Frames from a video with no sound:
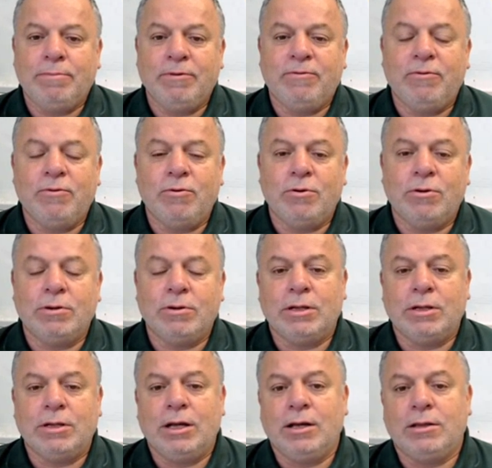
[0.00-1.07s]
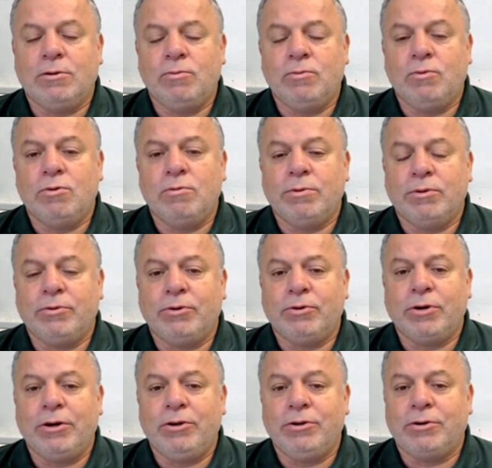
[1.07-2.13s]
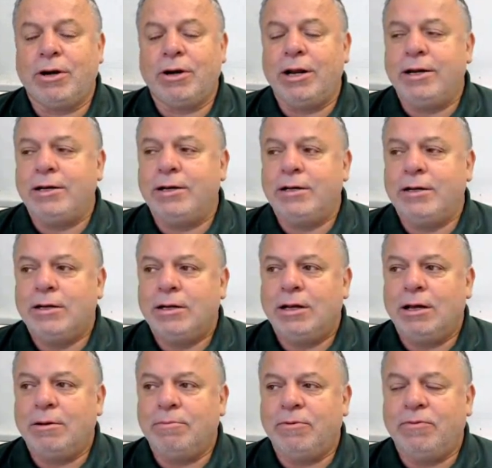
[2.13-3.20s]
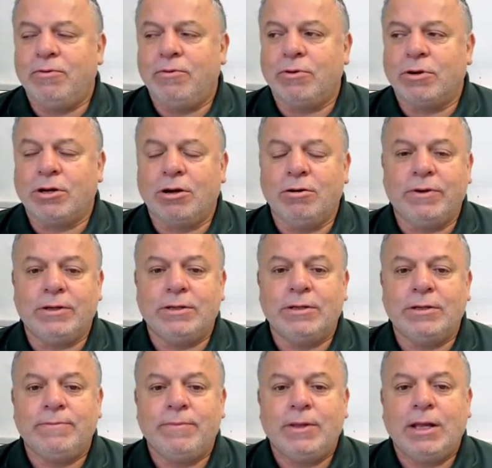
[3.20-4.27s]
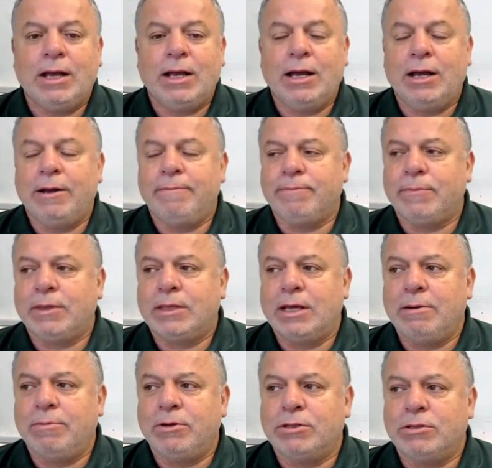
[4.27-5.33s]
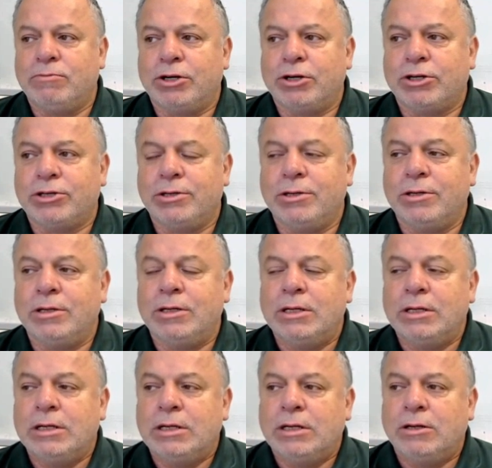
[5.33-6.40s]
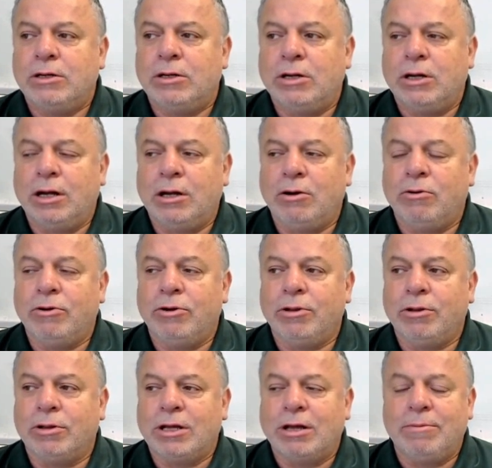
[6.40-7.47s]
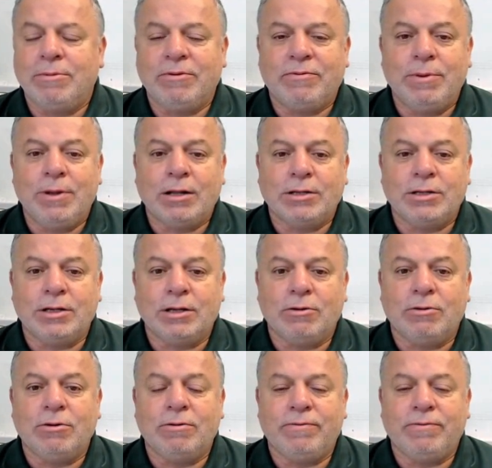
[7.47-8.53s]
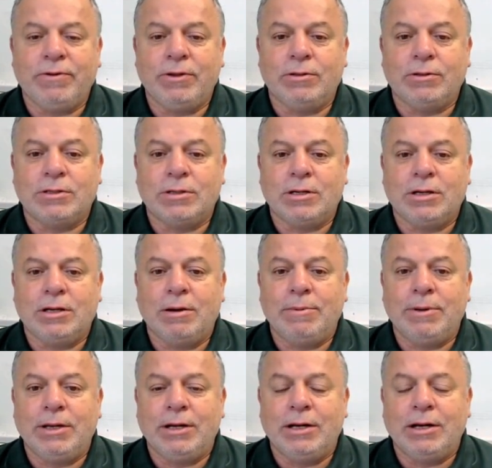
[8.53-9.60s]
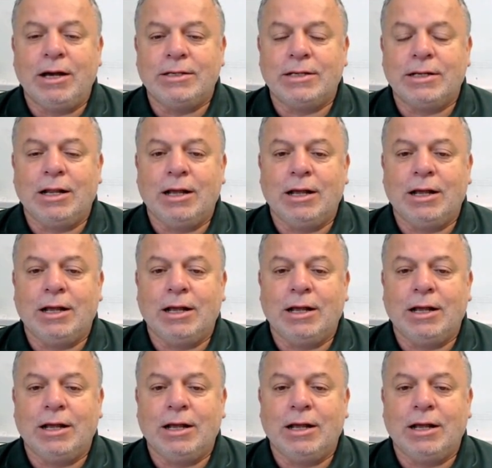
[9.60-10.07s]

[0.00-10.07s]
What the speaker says: before the war with Ukraine and before COVID. There was Russian oil coming from the Arctic oil fields, coming in ice